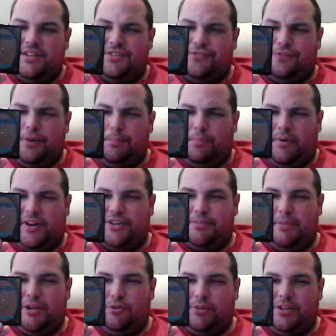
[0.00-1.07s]
These
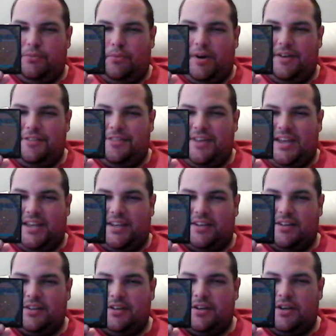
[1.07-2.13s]
footprints mean only one
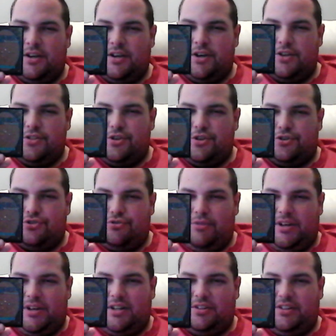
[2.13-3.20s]
thing. The
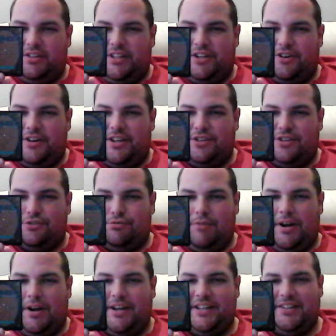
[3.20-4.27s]
street cleaner is
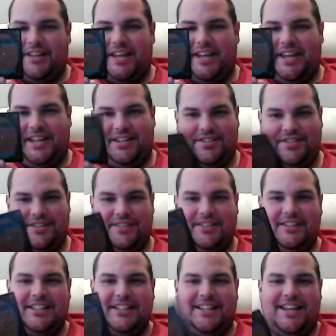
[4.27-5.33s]
running late.
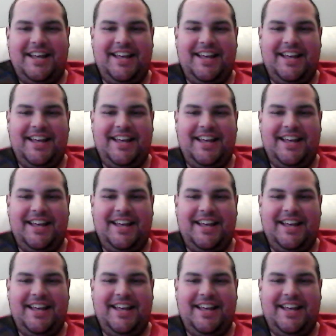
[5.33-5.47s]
